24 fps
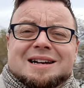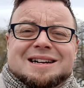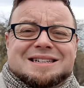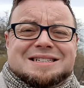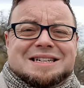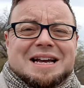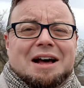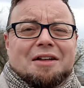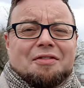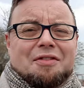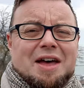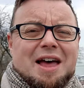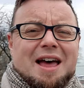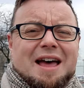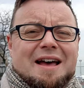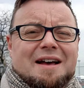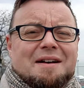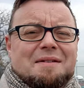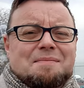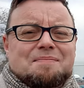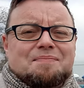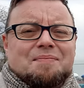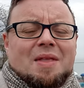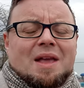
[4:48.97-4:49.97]
down
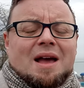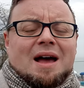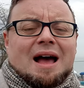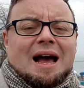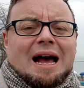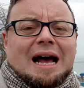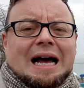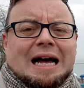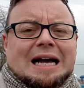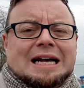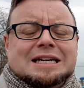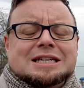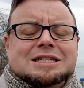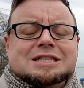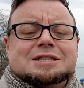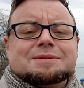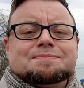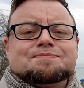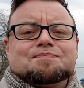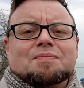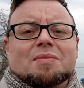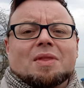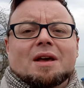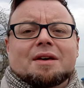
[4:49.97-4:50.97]
there, and
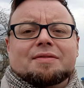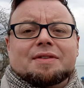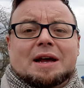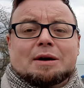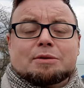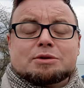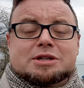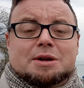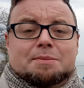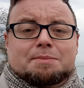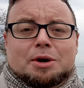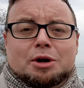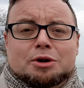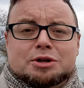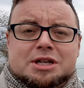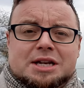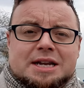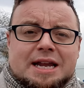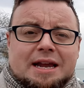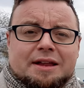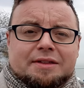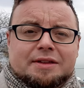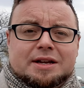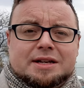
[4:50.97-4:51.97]
there was a
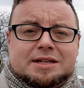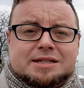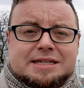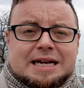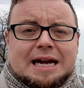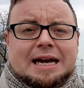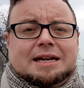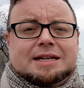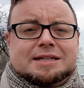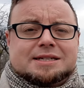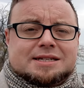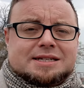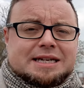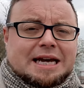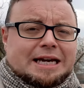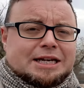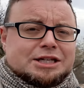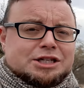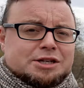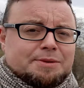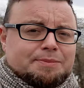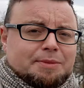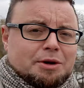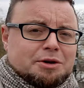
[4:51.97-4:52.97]
mutiny. The sailors
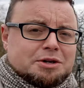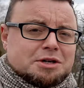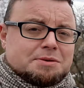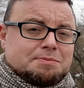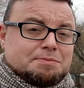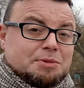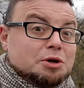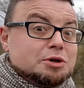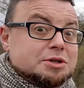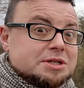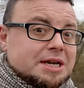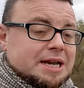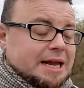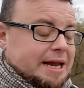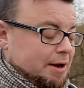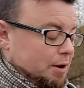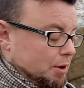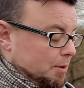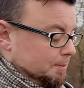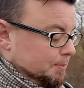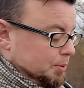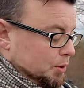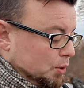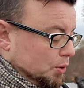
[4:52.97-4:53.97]
staged a mutiny
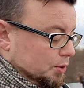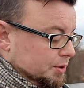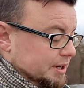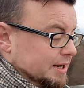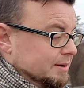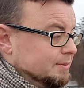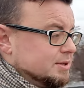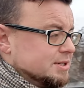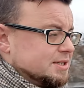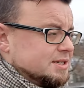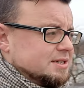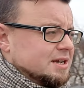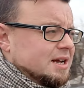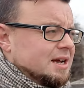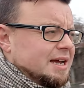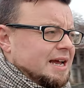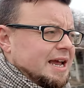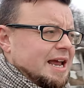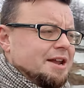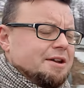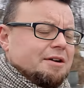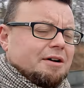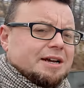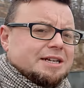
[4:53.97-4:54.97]
on board. It was
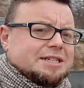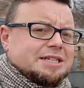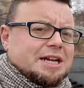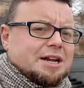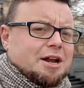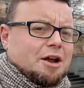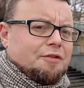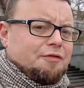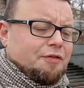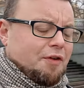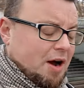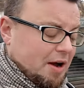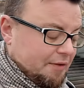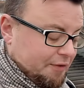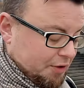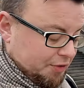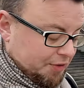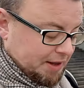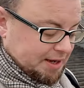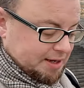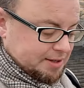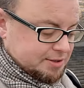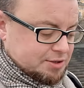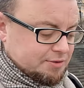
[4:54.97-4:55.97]
in nineteen oh five, I
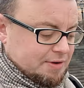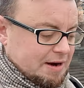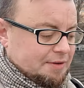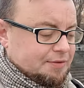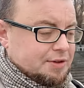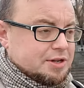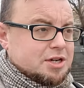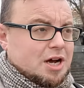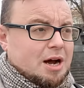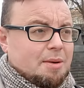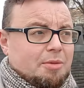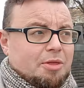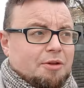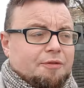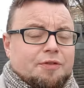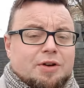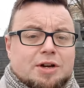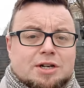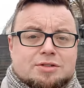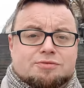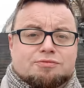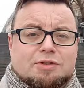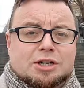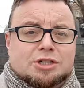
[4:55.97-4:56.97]
think. It was around the time of the
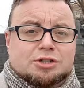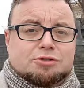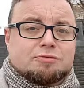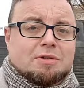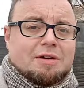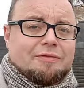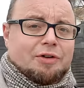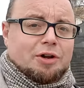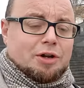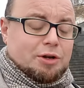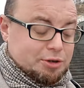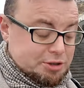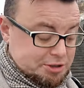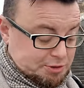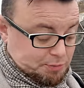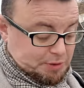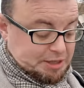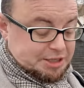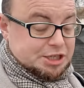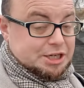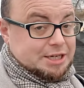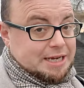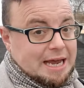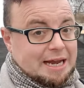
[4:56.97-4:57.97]
first Russian Revolution,
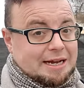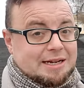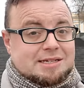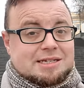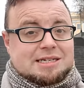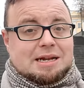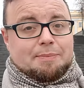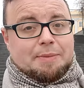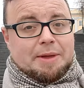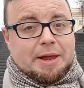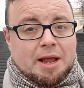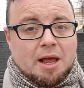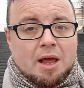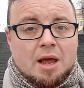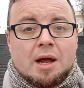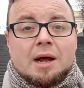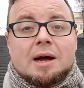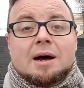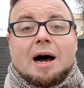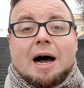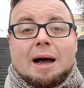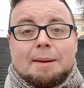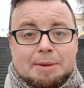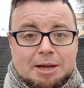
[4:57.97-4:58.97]
which again is something
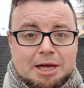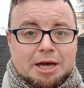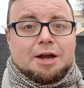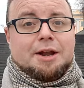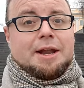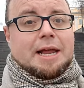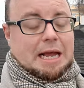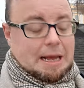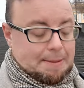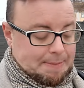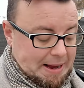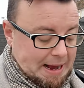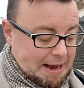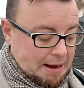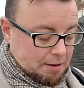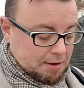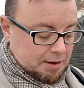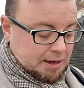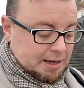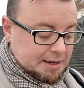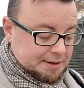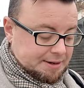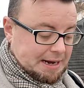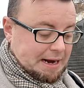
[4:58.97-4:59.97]
I'm learning about
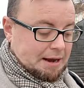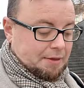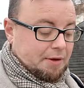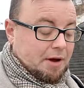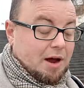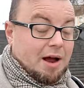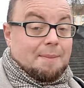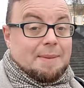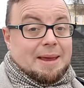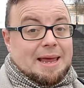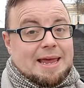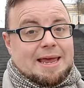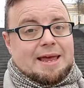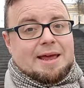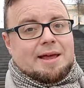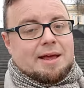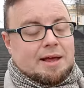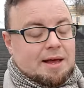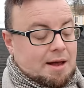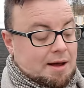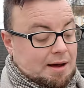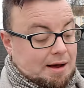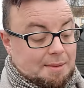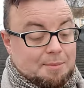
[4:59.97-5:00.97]
now that I'm here.
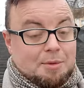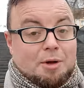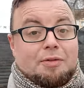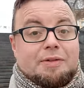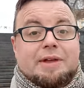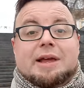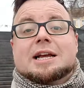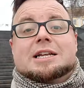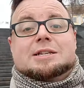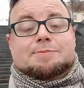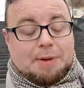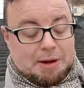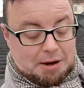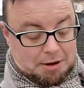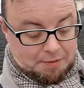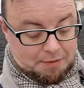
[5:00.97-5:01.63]
I'm not the expert